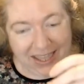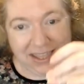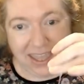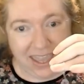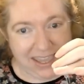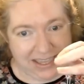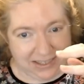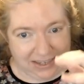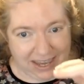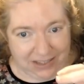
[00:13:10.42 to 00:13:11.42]
Hey,
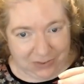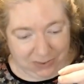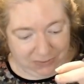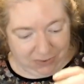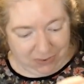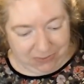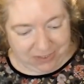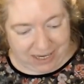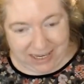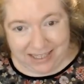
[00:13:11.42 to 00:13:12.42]
the cat toy for
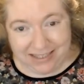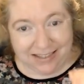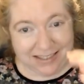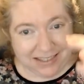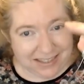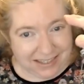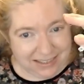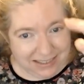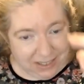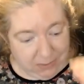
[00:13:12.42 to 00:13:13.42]
Jose.
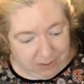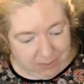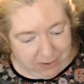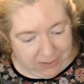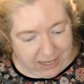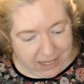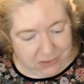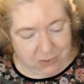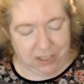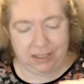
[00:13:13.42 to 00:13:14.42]
You want to play with the cat
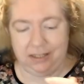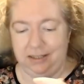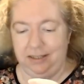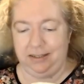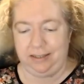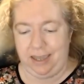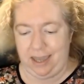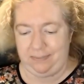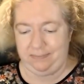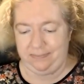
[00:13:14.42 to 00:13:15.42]
toy?
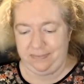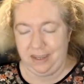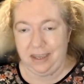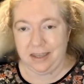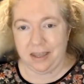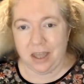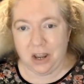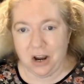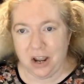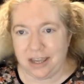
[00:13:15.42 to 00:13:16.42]
Yeah.
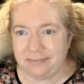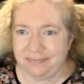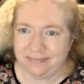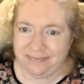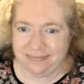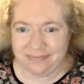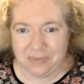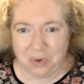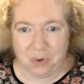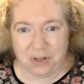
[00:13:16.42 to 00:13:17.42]
All right.
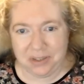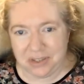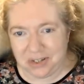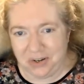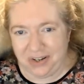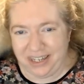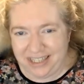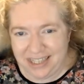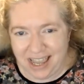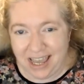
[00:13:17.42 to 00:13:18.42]
According to the
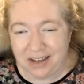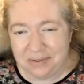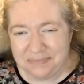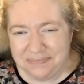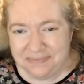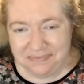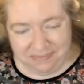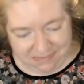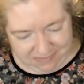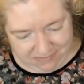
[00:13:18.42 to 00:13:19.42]
screen now.
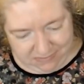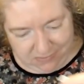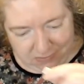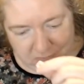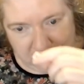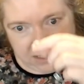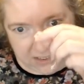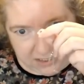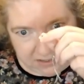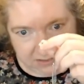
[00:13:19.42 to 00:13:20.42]
But...